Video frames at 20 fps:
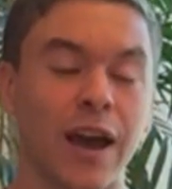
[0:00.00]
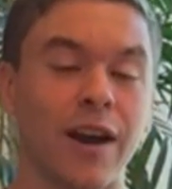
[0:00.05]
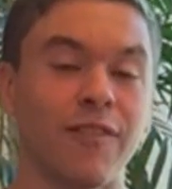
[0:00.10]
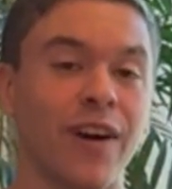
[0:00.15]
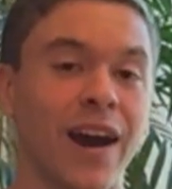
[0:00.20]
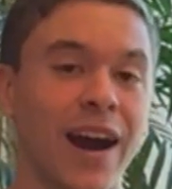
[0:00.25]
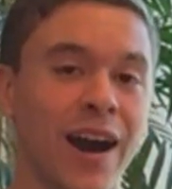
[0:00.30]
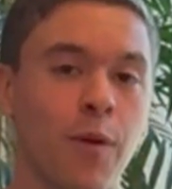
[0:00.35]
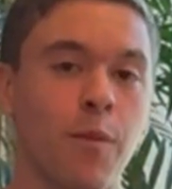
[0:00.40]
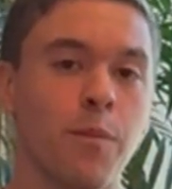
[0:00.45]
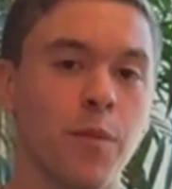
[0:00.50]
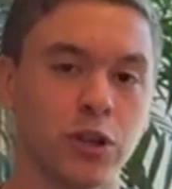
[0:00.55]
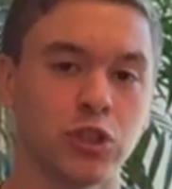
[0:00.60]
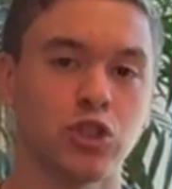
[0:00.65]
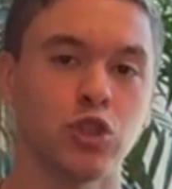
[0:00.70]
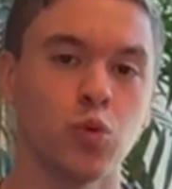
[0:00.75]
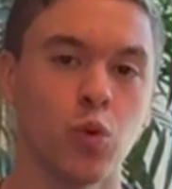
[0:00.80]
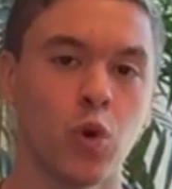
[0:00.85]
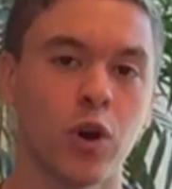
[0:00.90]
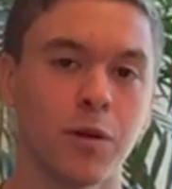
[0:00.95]
of how
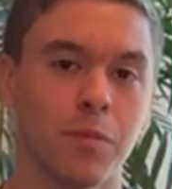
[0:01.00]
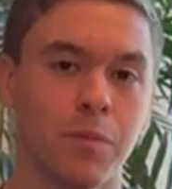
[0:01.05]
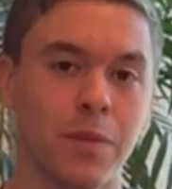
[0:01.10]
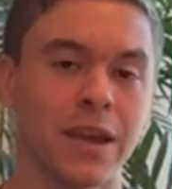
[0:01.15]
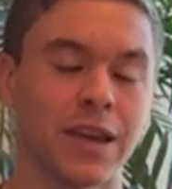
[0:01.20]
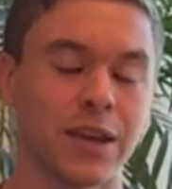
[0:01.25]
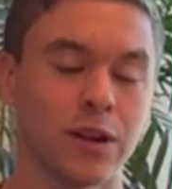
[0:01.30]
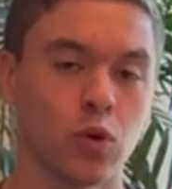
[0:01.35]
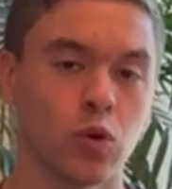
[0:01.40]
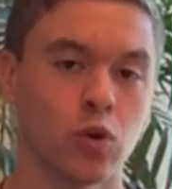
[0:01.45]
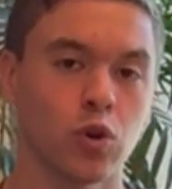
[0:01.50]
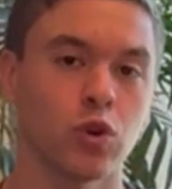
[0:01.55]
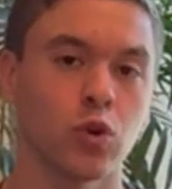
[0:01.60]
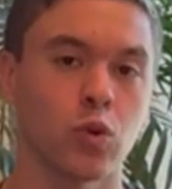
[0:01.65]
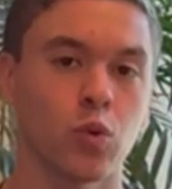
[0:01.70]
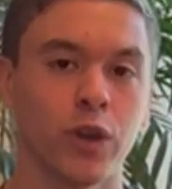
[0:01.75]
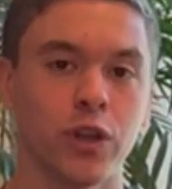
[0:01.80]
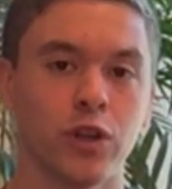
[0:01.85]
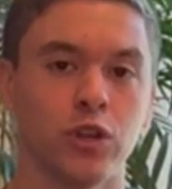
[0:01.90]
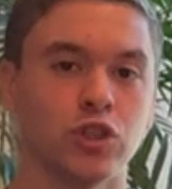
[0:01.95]
much you want to make in order to
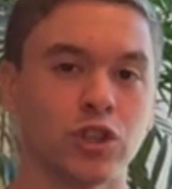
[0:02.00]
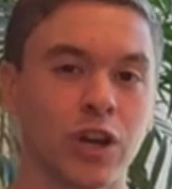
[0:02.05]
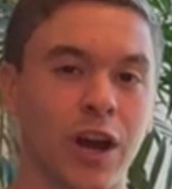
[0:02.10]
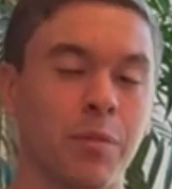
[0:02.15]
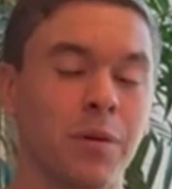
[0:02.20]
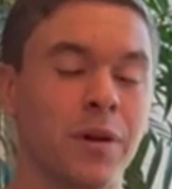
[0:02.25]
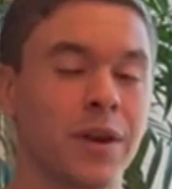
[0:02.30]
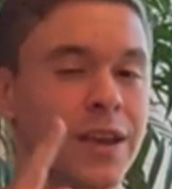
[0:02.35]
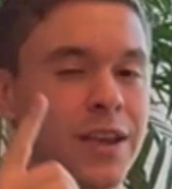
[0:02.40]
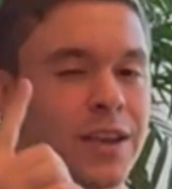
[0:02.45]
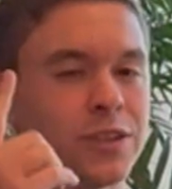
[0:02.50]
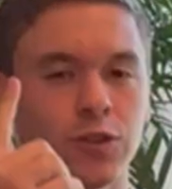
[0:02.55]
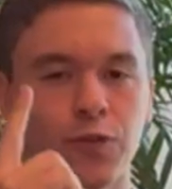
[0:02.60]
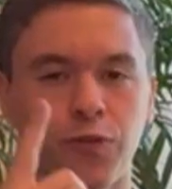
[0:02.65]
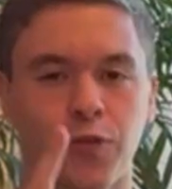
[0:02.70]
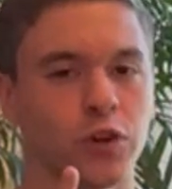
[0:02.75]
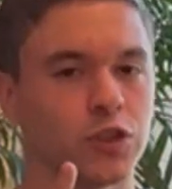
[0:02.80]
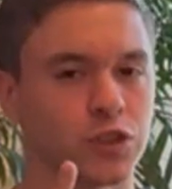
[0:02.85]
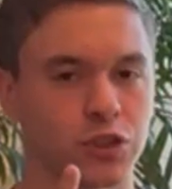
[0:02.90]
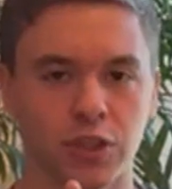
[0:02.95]
quit your job is the
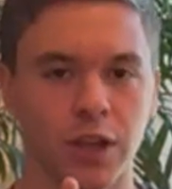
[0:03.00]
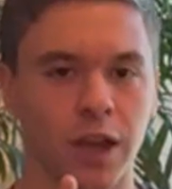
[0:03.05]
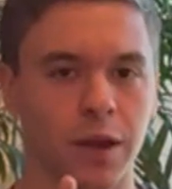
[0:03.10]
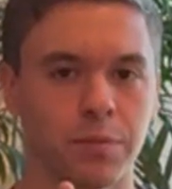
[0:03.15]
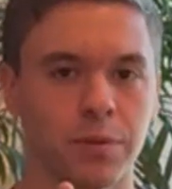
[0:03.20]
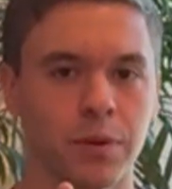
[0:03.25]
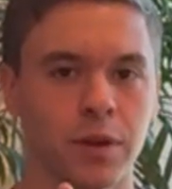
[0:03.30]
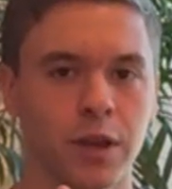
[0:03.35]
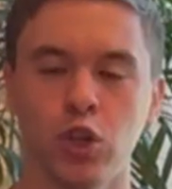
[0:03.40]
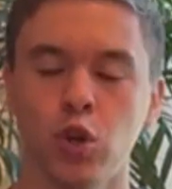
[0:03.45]
first step.